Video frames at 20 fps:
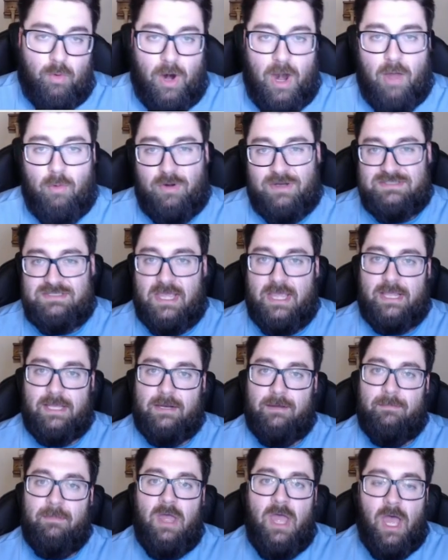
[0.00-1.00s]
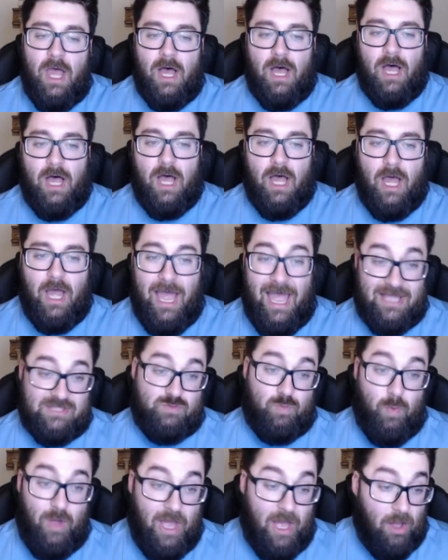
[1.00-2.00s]
where I would have taken him
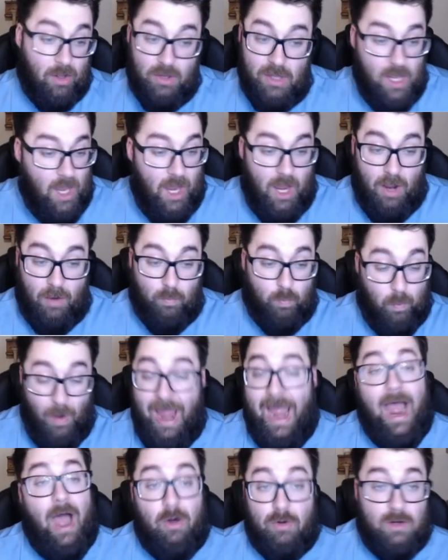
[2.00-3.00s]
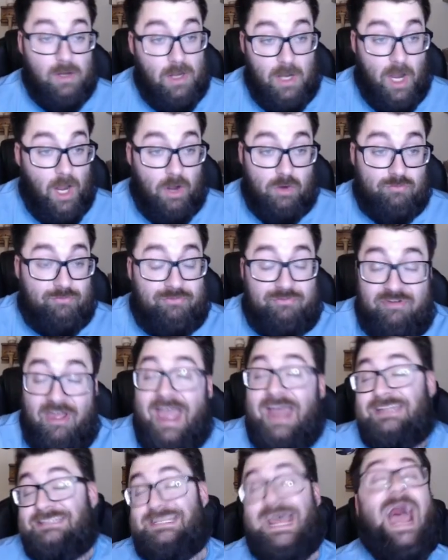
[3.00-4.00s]
as well. Wow.
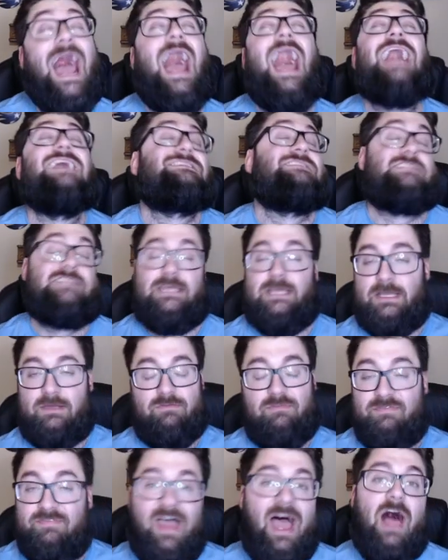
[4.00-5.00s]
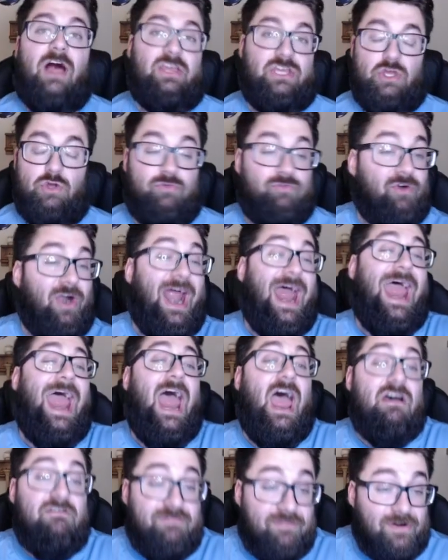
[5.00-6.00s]
Fantastic value for
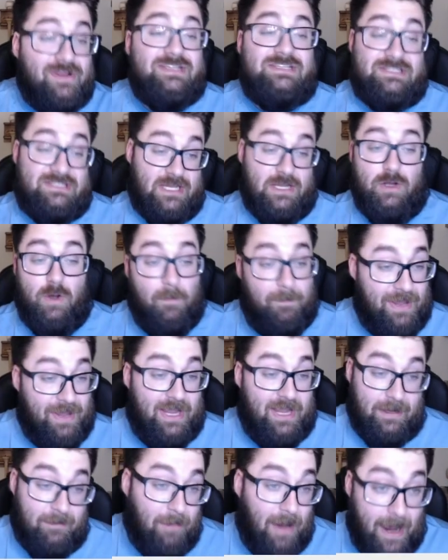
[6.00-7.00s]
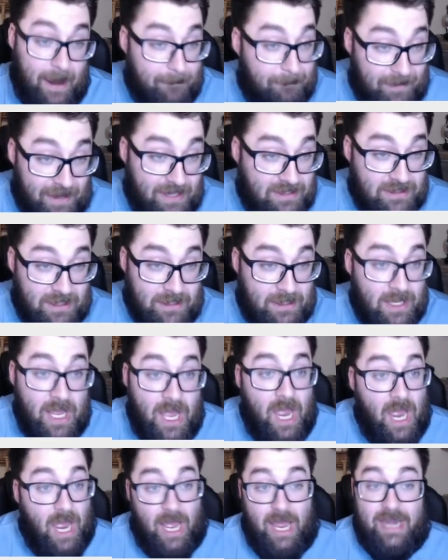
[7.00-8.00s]
every single pick, in my opinion.
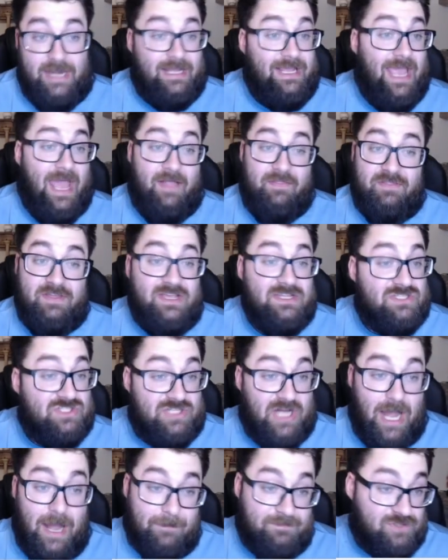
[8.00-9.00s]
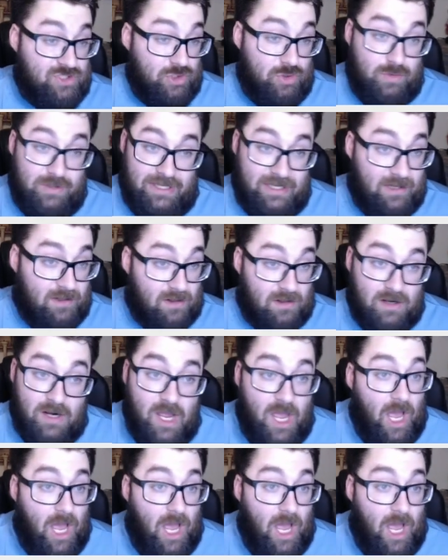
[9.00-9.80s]
And again, these top two here,